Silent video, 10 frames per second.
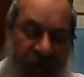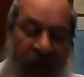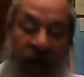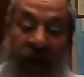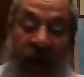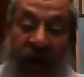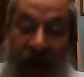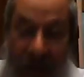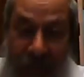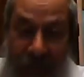And
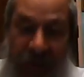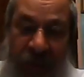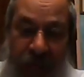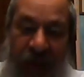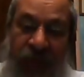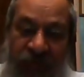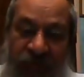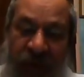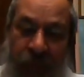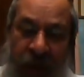accompanied by the
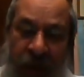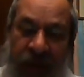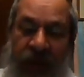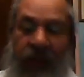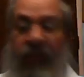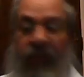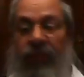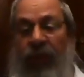rabbi, they